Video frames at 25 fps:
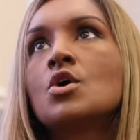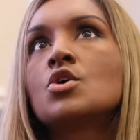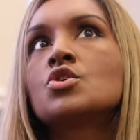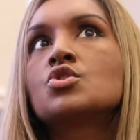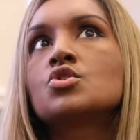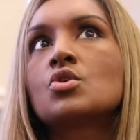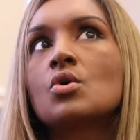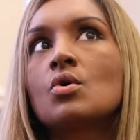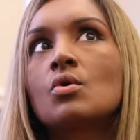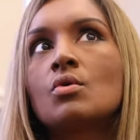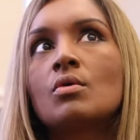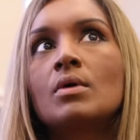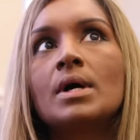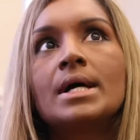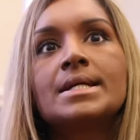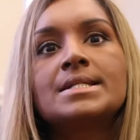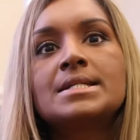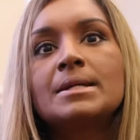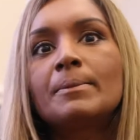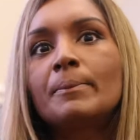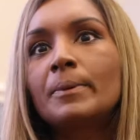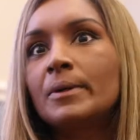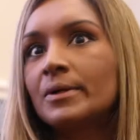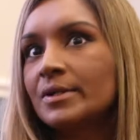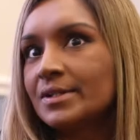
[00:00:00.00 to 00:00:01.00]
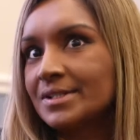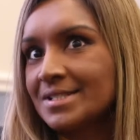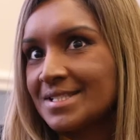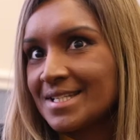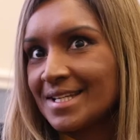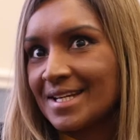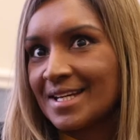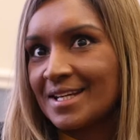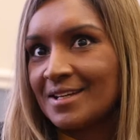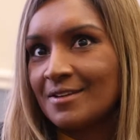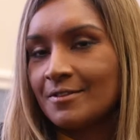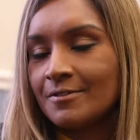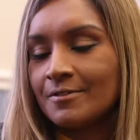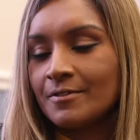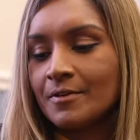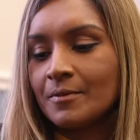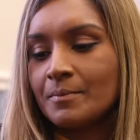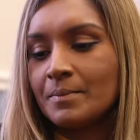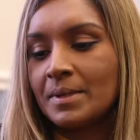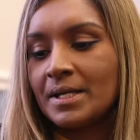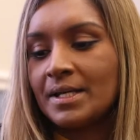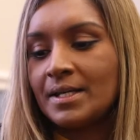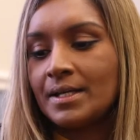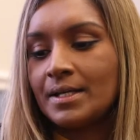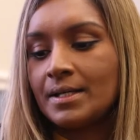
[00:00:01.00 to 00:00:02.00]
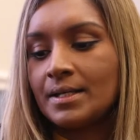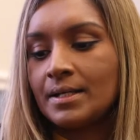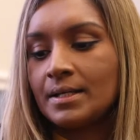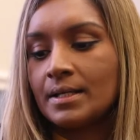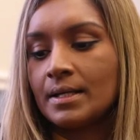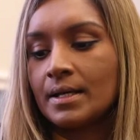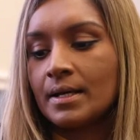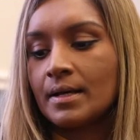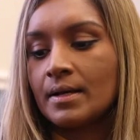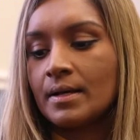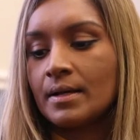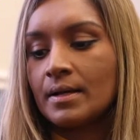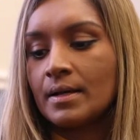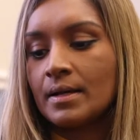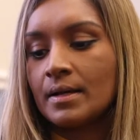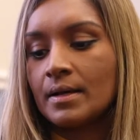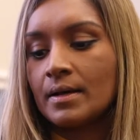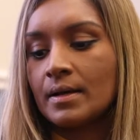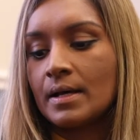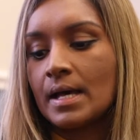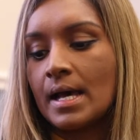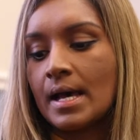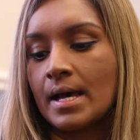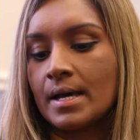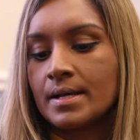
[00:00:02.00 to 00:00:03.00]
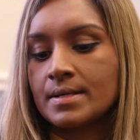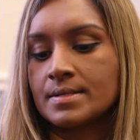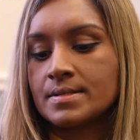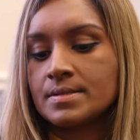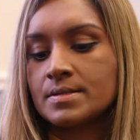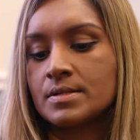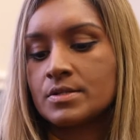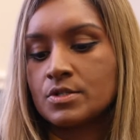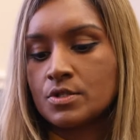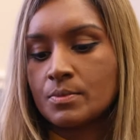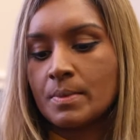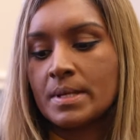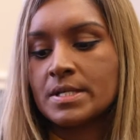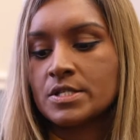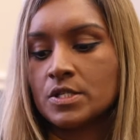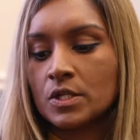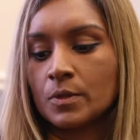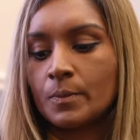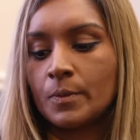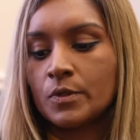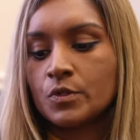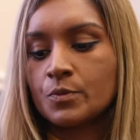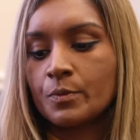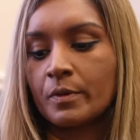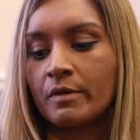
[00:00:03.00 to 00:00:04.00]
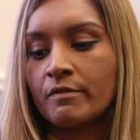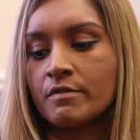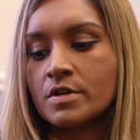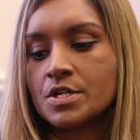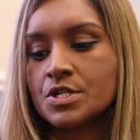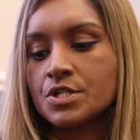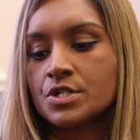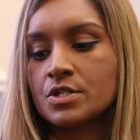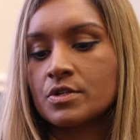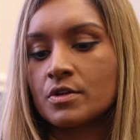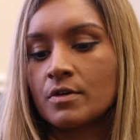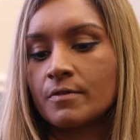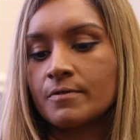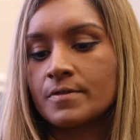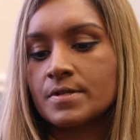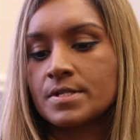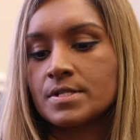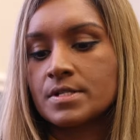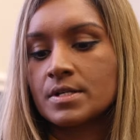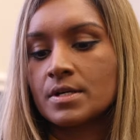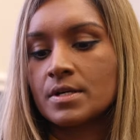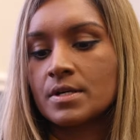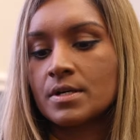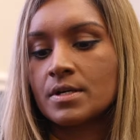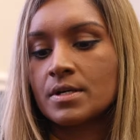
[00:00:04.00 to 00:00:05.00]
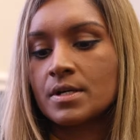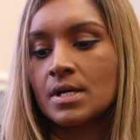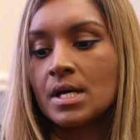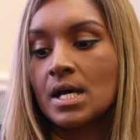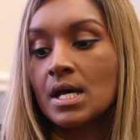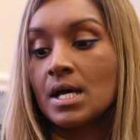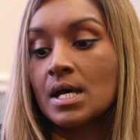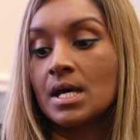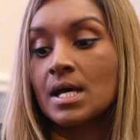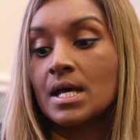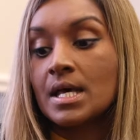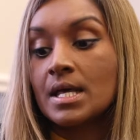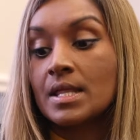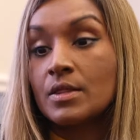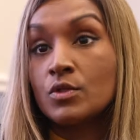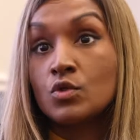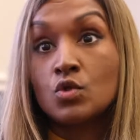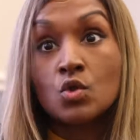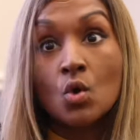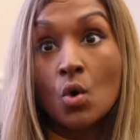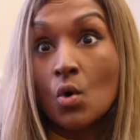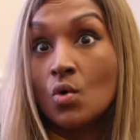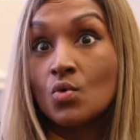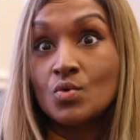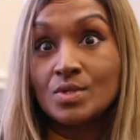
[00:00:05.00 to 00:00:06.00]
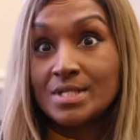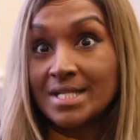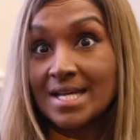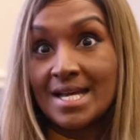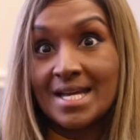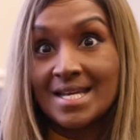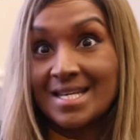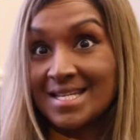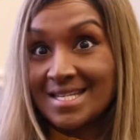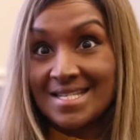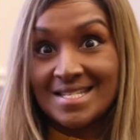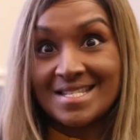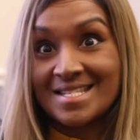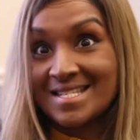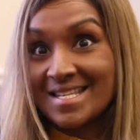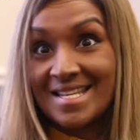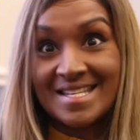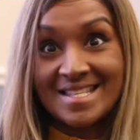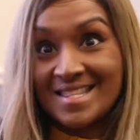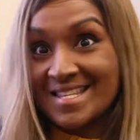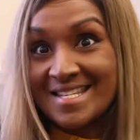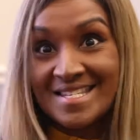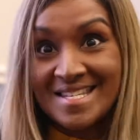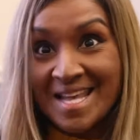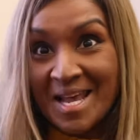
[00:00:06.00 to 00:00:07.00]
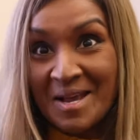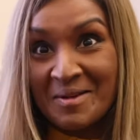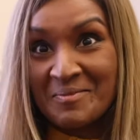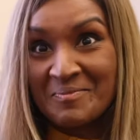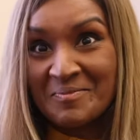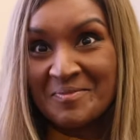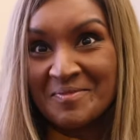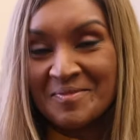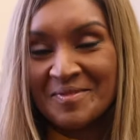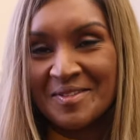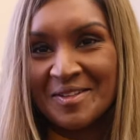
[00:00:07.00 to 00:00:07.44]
So a typical day for me as the domestic abuse prevention officer, no day is the same.